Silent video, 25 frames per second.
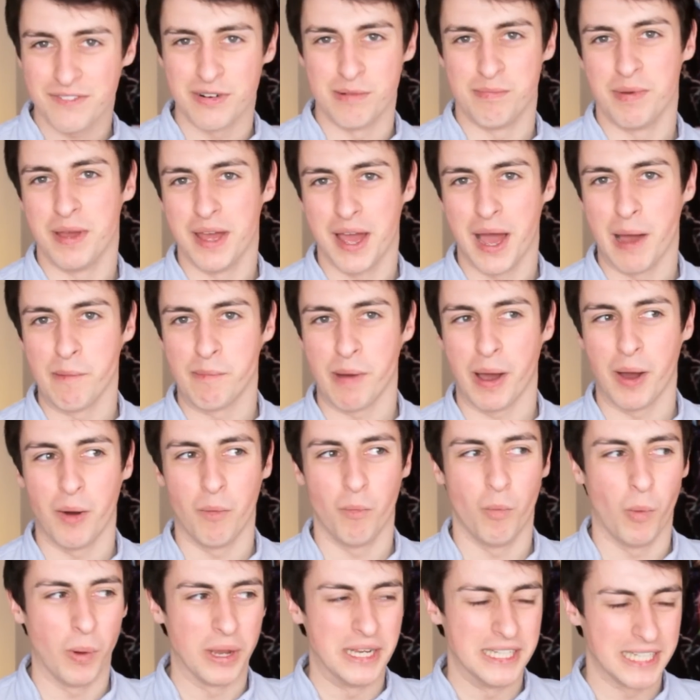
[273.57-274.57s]
for a bit
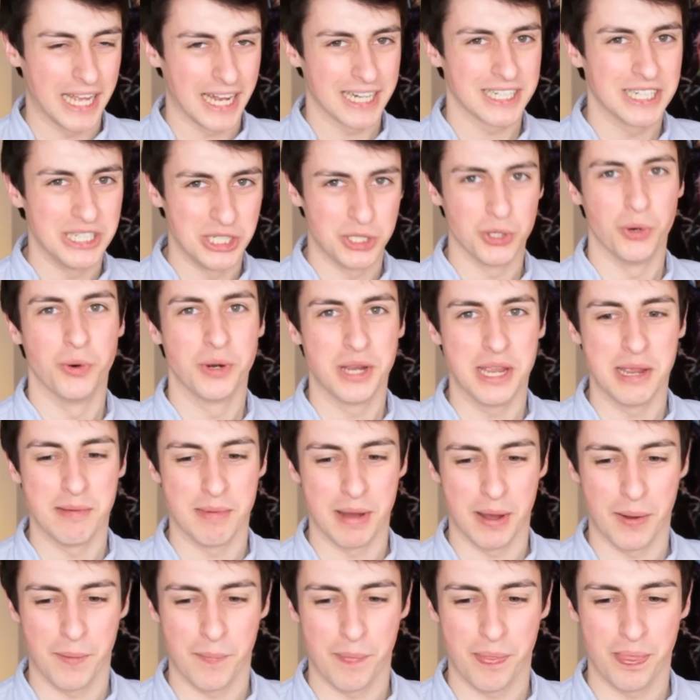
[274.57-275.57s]
about what he's actually talking
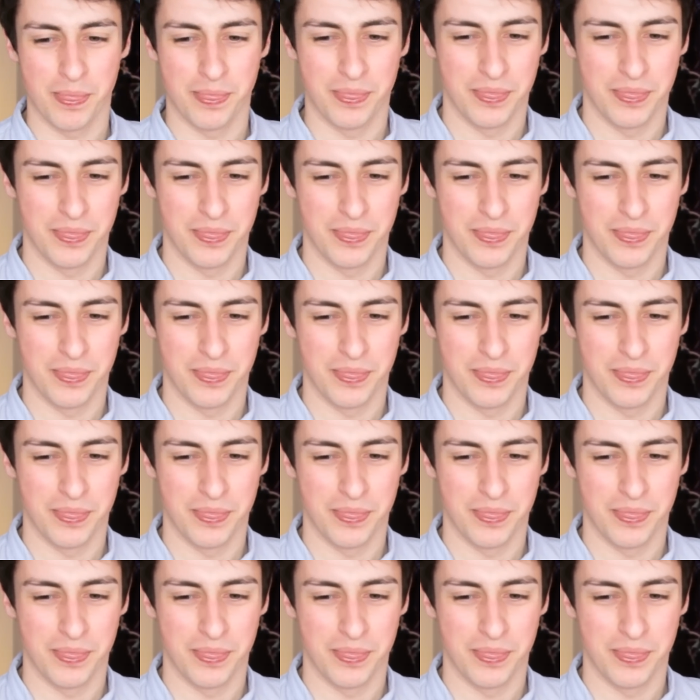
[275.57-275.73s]
about.